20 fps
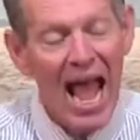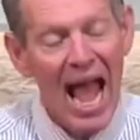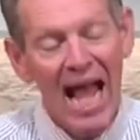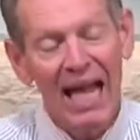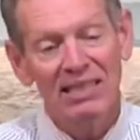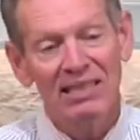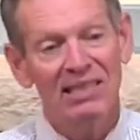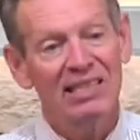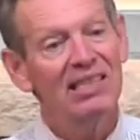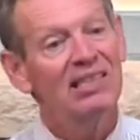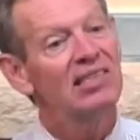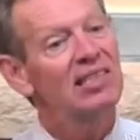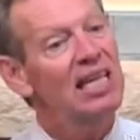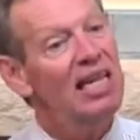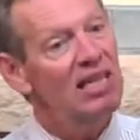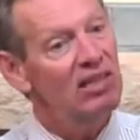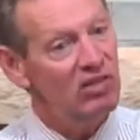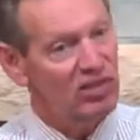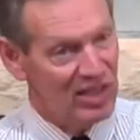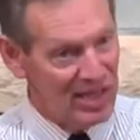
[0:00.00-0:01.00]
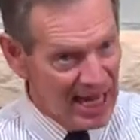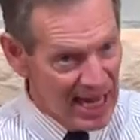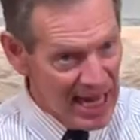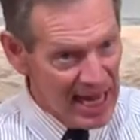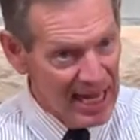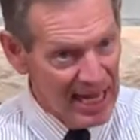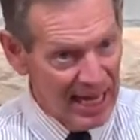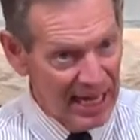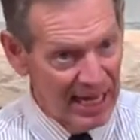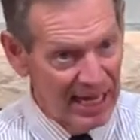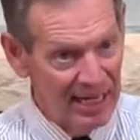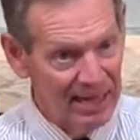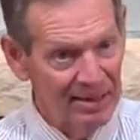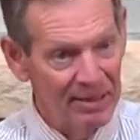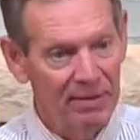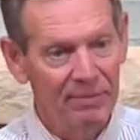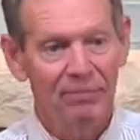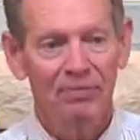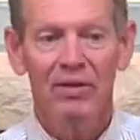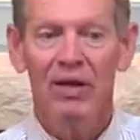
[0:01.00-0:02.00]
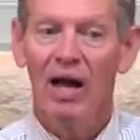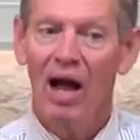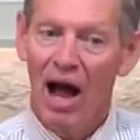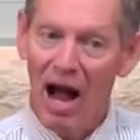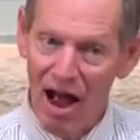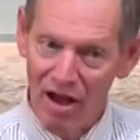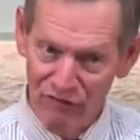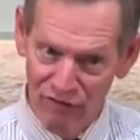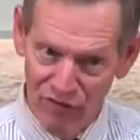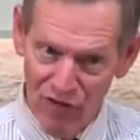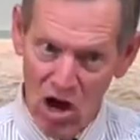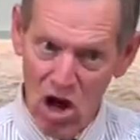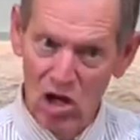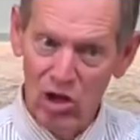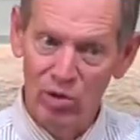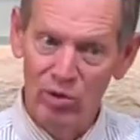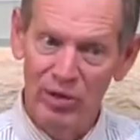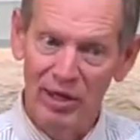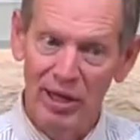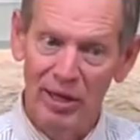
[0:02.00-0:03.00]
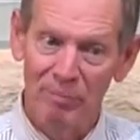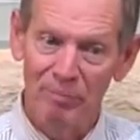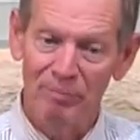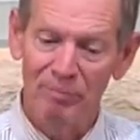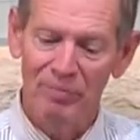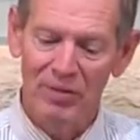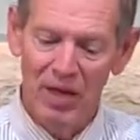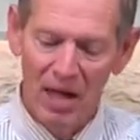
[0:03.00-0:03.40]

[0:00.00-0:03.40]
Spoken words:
And since he's king, I follow him.